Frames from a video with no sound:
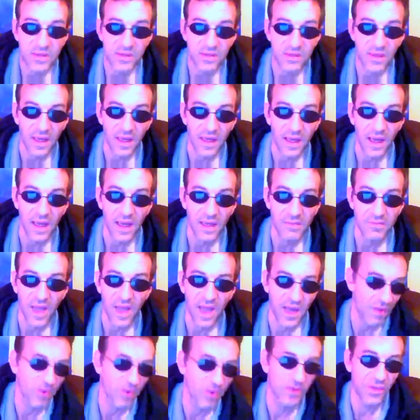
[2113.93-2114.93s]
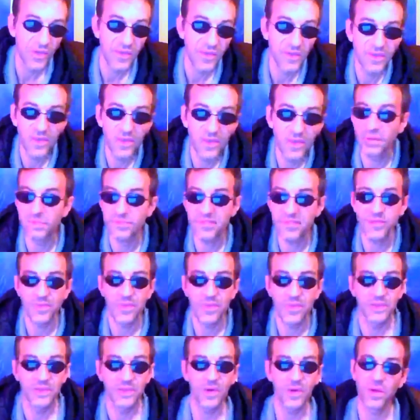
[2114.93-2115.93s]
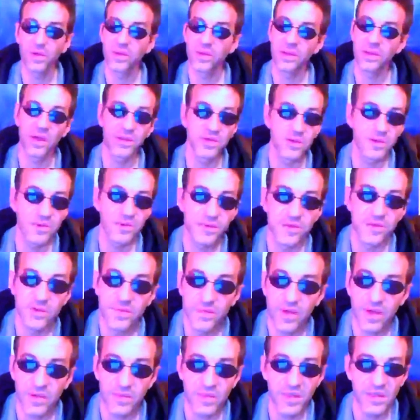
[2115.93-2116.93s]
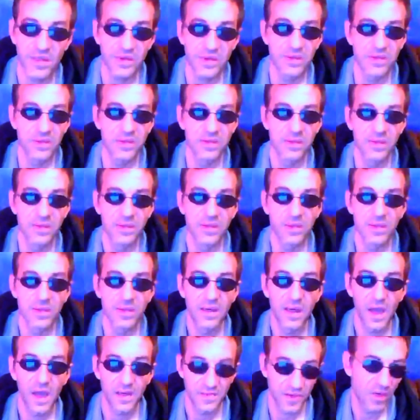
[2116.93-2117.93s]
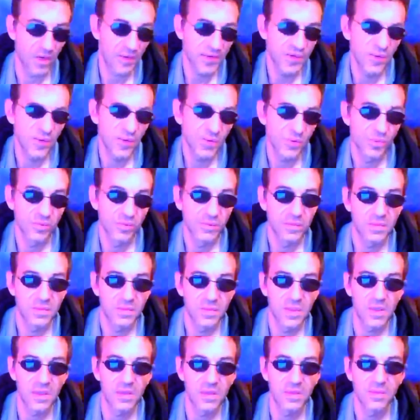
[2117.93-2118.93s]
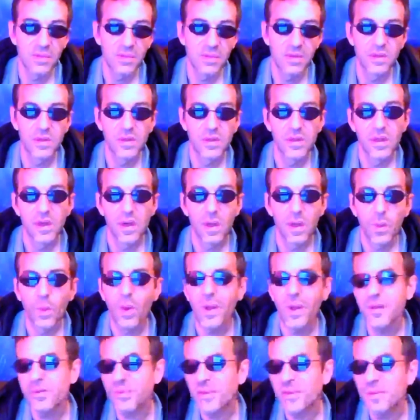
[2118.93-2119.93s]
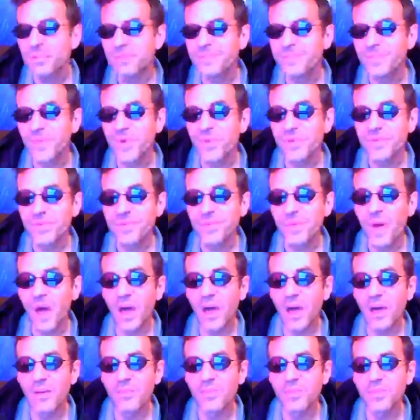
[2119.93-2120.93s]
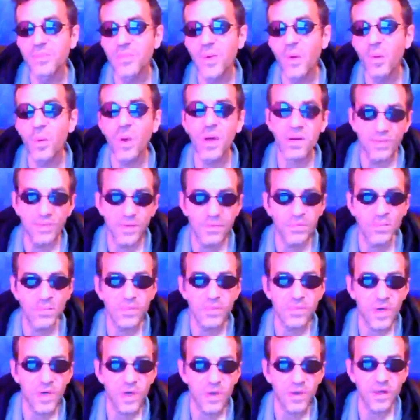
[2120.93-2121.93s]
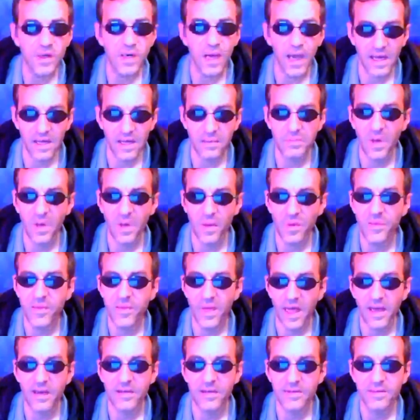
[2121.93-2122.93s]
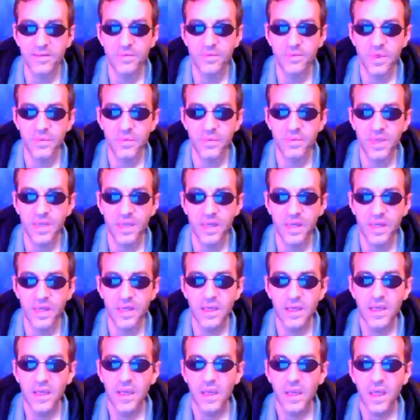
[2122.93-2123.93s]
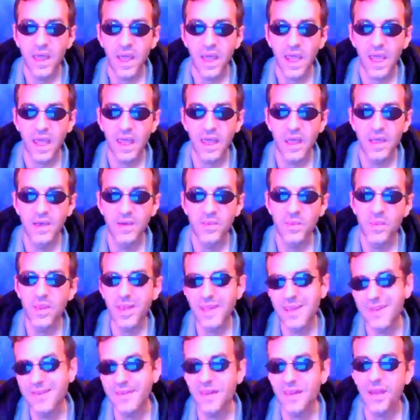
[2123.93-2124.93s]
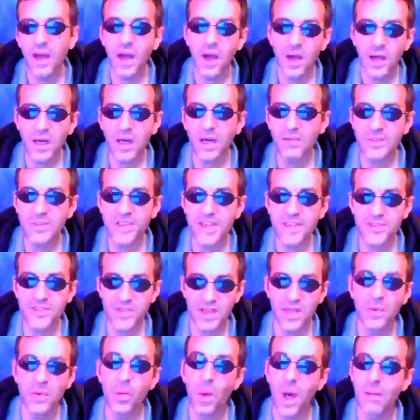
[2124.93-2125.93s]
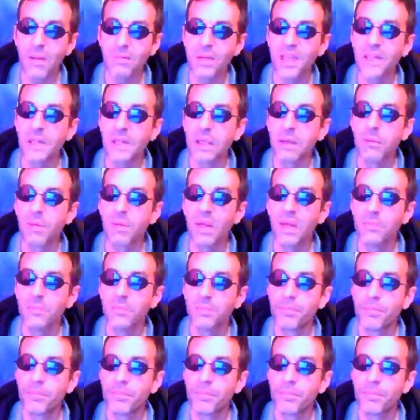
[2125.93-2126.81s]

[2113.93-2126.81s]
that I'm not on good terms with. All the others, I mean, I talk to, you know. One of them moved. Um, one of them, her and I both have BPD, and we uh, our conversations get wobbly a little bit,